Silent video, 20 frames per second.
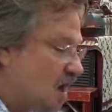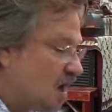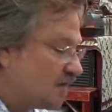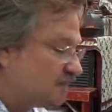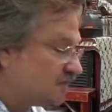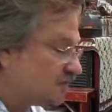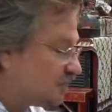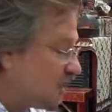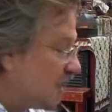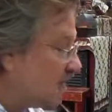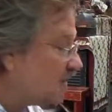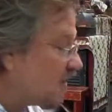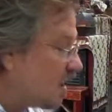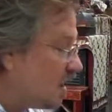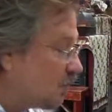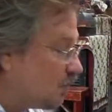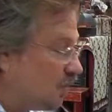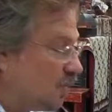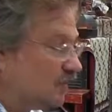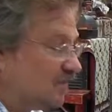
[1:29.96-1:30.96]
Straight
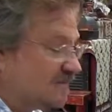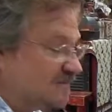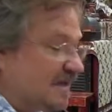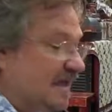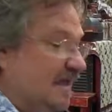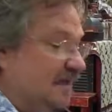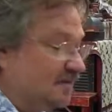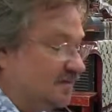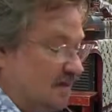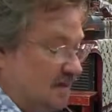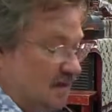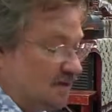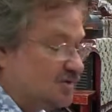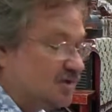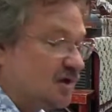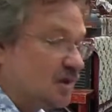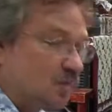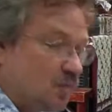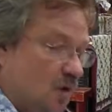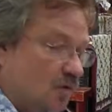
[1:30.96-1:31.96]
cut will retain the edge
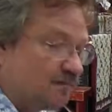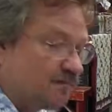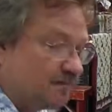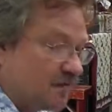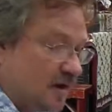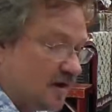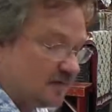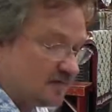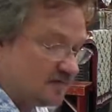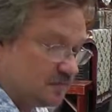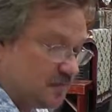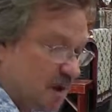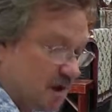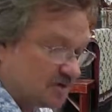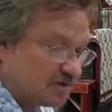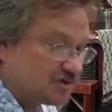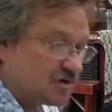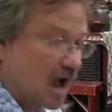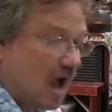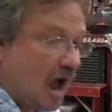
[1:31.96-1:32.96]
and it won't fray as
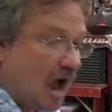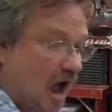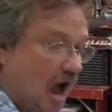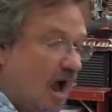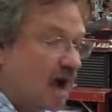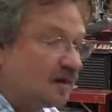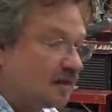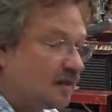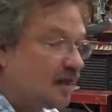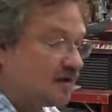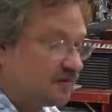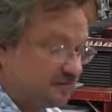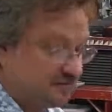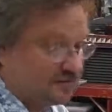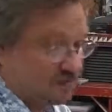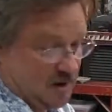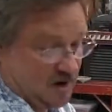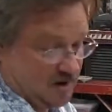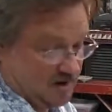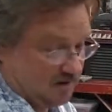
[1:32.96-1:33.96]
much. I like
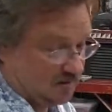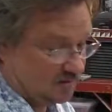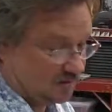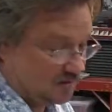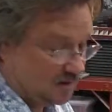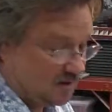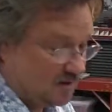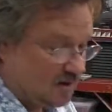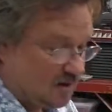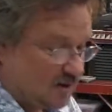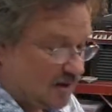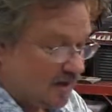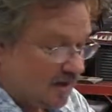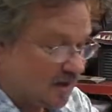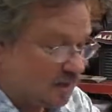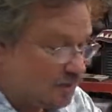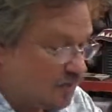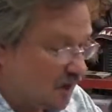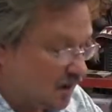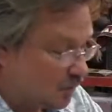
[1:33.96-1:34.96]
fraying
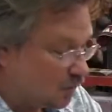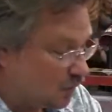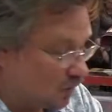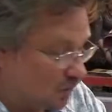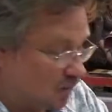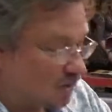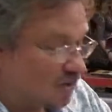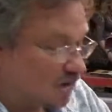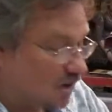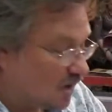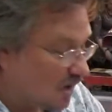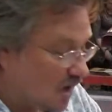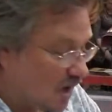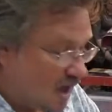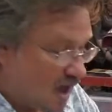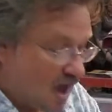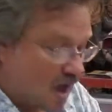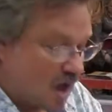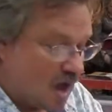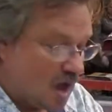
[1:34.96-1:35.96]
in my work.
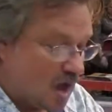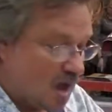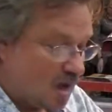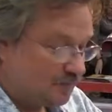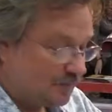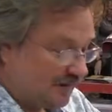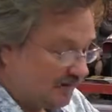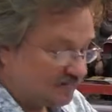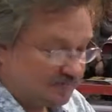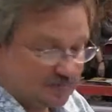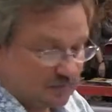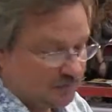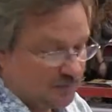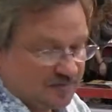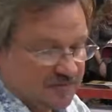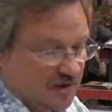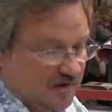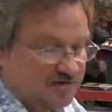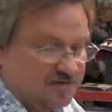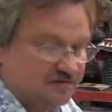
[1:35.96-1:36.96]
It's
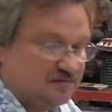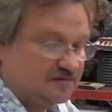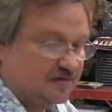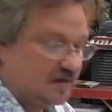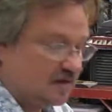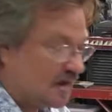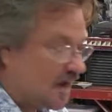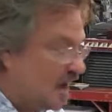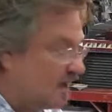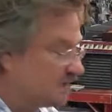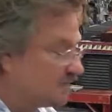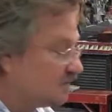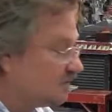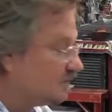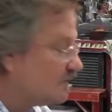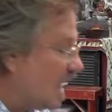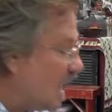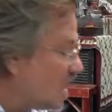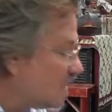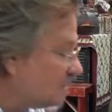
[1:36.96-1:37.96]
something that I just think adds a
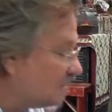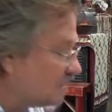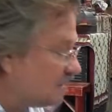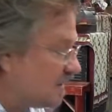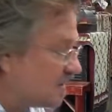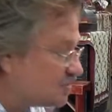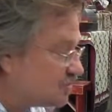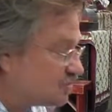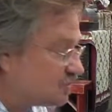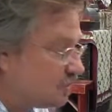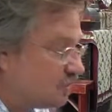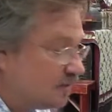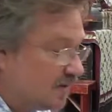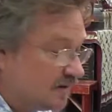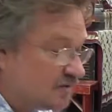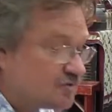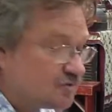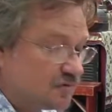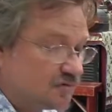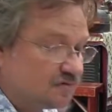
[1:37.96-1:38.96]
lot of textural
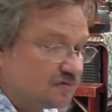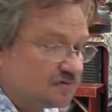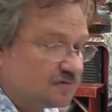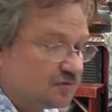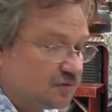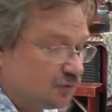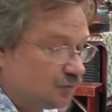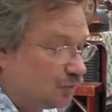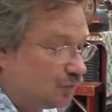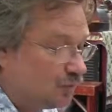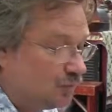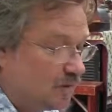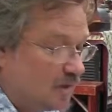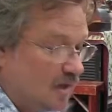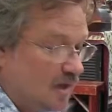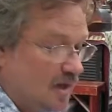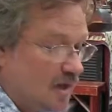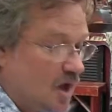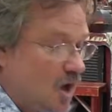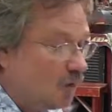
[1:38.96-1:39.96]
interest to
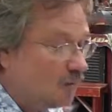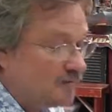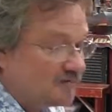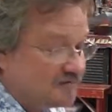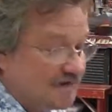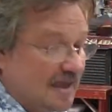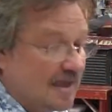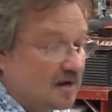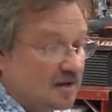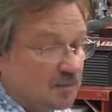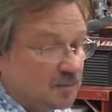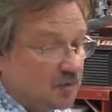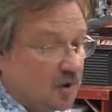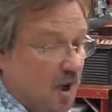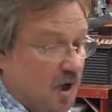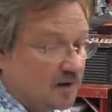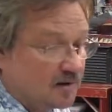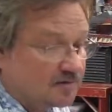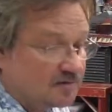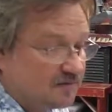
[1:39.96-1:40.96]
almost any
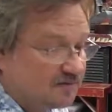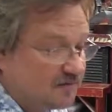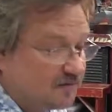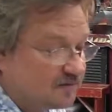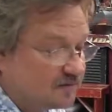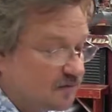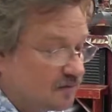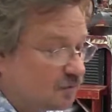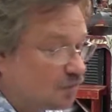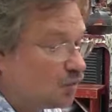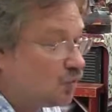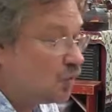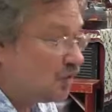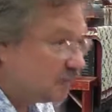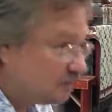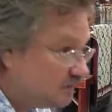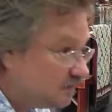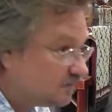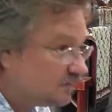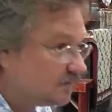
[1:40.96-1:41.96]
product, if it's a
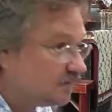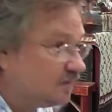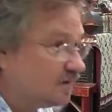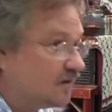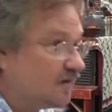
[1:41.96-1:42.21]
quilt